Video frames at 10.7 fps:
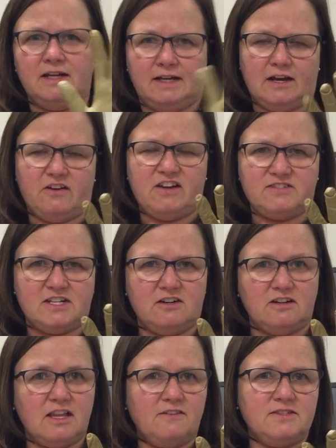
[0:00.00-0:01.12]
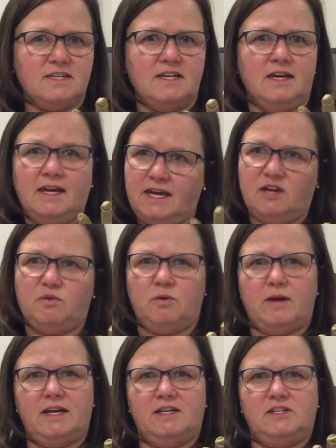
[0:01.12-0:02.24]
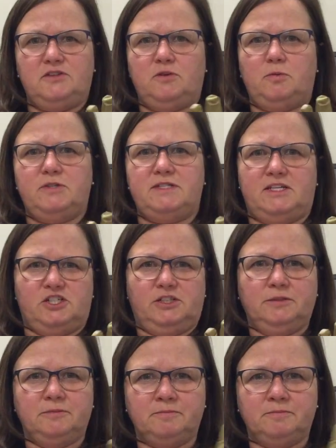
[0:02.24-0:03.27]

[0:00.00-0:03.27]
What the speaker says: Now I have sterile gloves and we're ready to do a procedure.